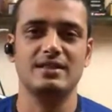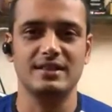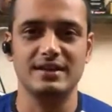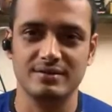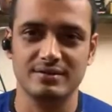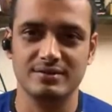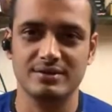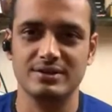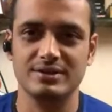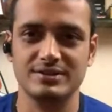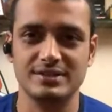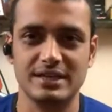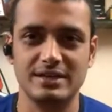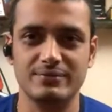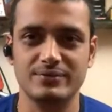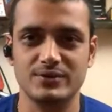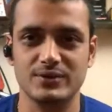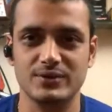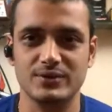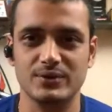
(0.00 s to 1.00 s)
athlete uh,
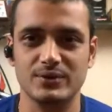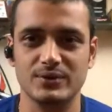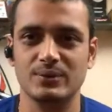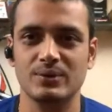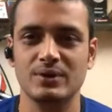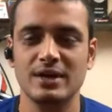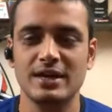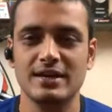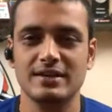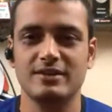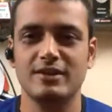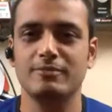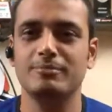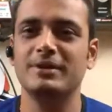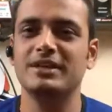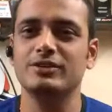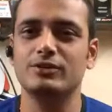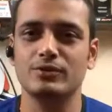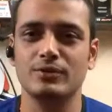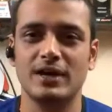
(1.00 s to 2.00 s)
herself so
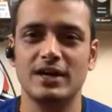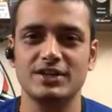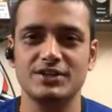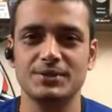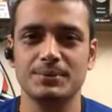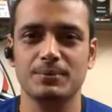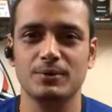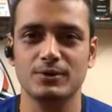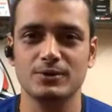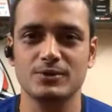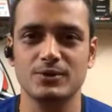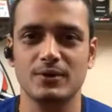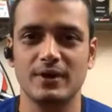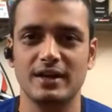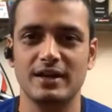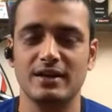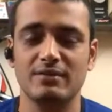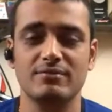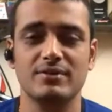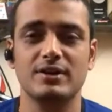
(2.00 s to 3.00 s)
they've been through hardship
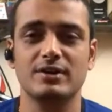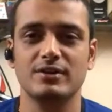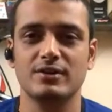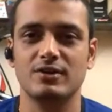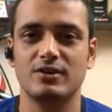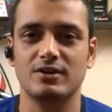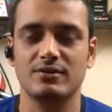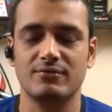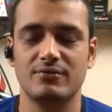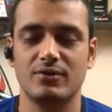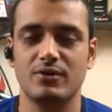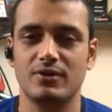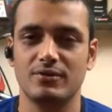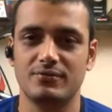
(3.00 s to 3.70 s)
also and i've learned a lot of,